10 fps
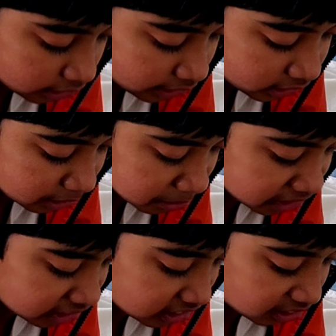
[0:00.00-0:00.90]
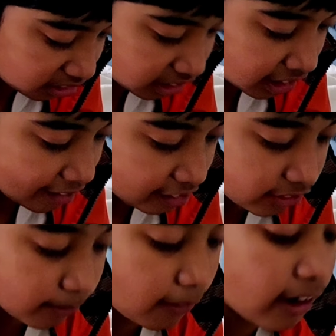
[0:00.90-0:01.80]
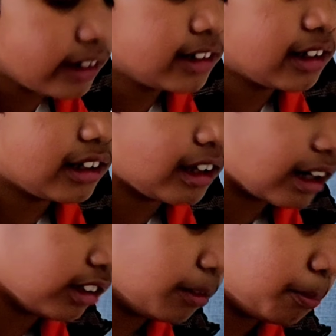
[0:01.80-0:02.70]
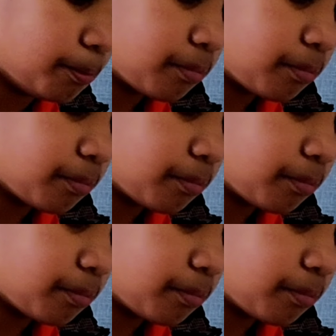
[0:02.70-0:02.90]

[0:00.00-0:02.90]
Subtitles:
you need to put this last one, and you